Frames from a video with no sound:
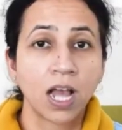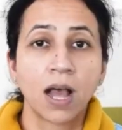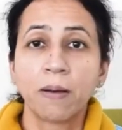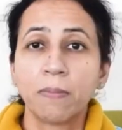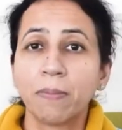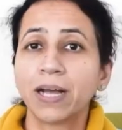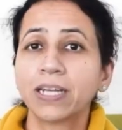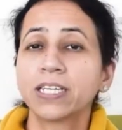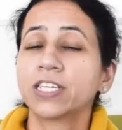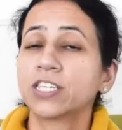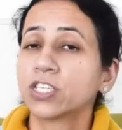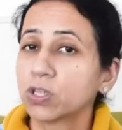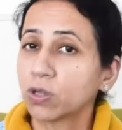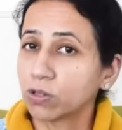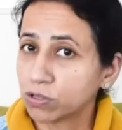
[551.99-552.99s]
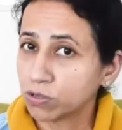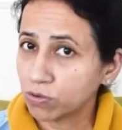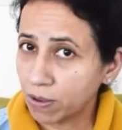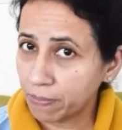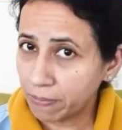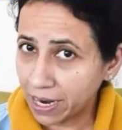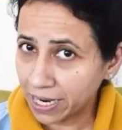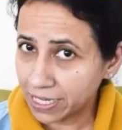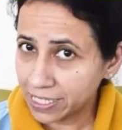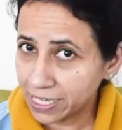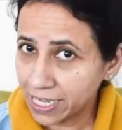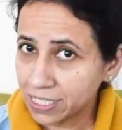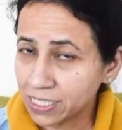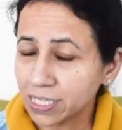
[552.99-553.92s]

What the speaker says: but it is also a blood test.